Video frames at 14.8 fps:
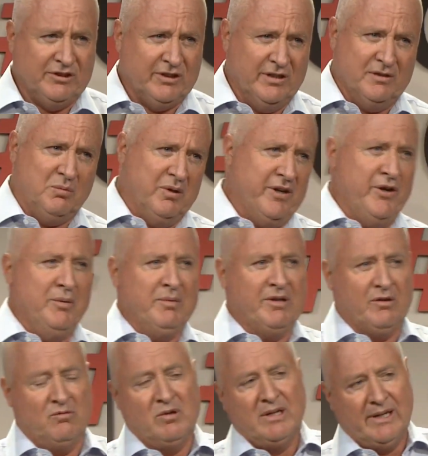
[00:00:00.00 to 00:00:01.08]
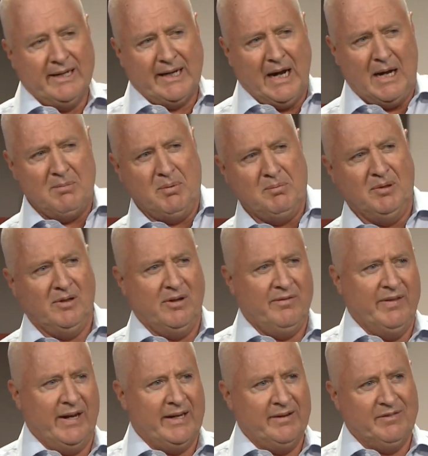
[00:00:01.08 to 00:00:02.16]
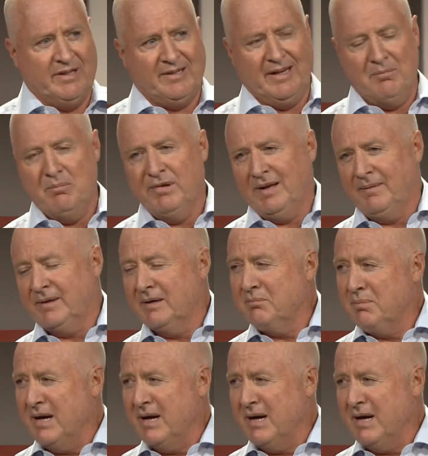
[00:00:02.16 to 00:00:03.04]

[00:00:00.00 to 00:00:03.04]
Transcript: It shows what humans are really capable of, and that gives us a, something to